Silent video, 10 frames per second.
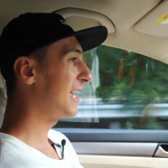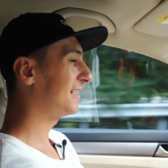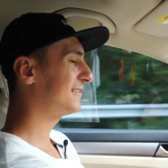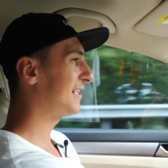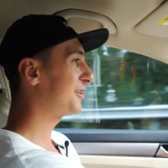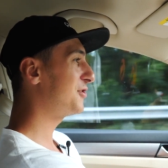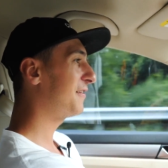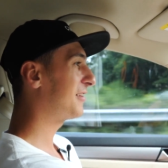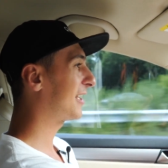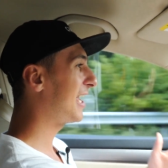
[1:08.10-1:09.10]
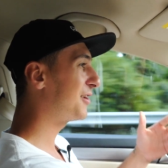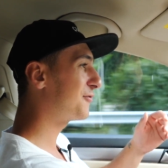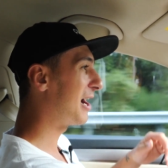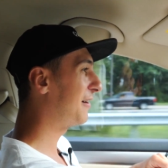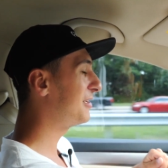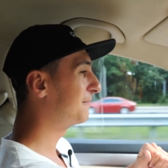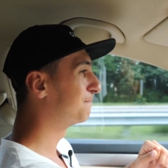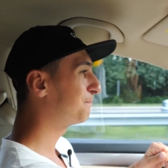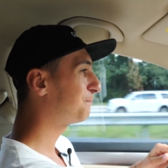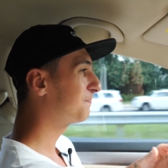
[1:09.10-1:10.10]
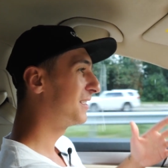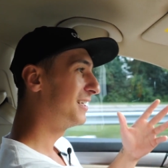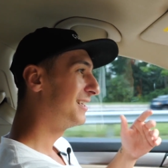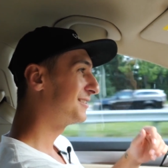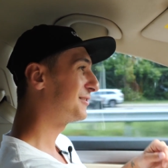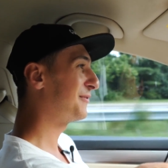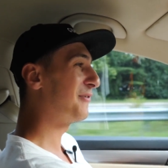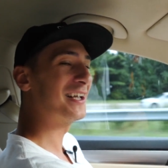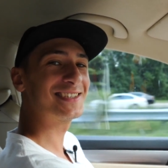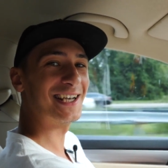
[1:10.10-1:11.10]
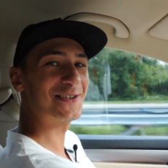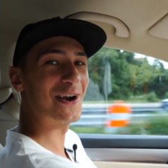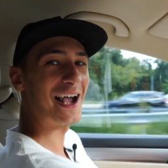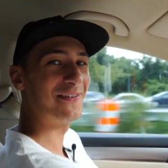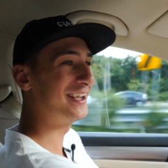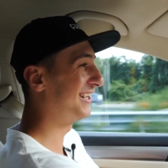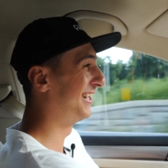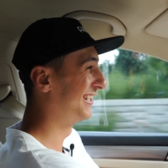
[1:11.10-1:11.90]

Yeah, it's stick shift. I can't drive it. So Stefan's gonna drive it.